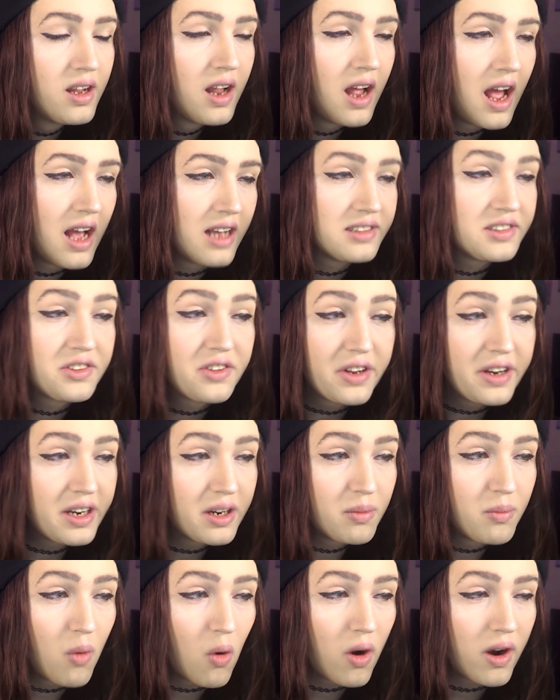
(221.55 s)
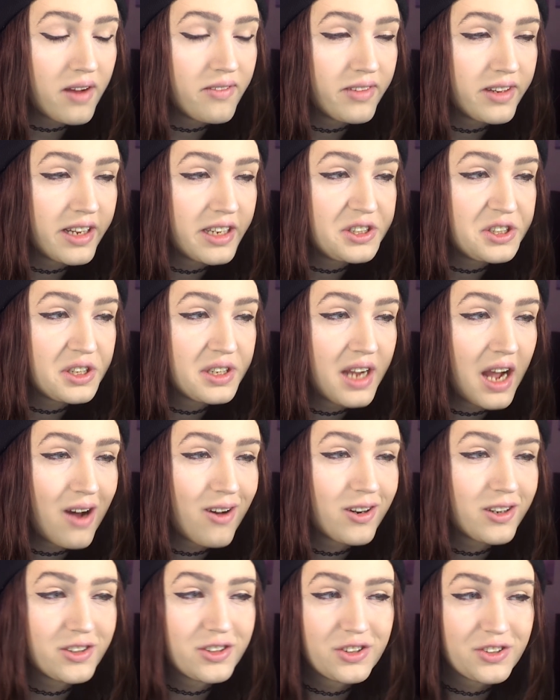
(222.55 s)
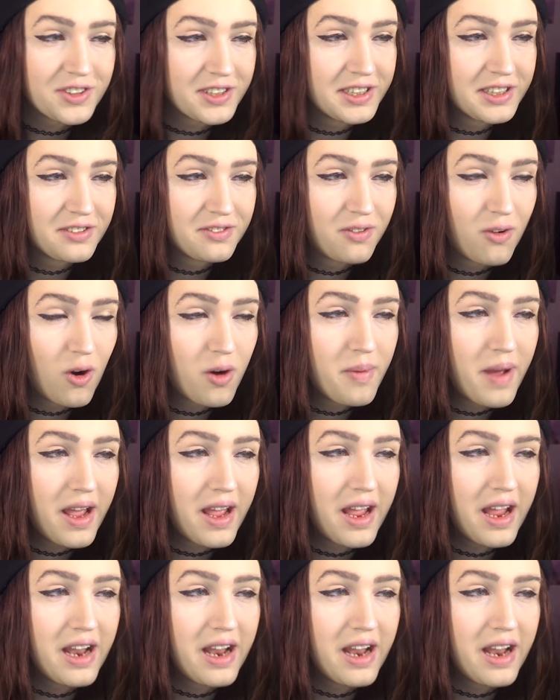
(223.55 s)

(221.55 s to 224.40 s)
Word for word: has 3 or more invitation counters, transform it,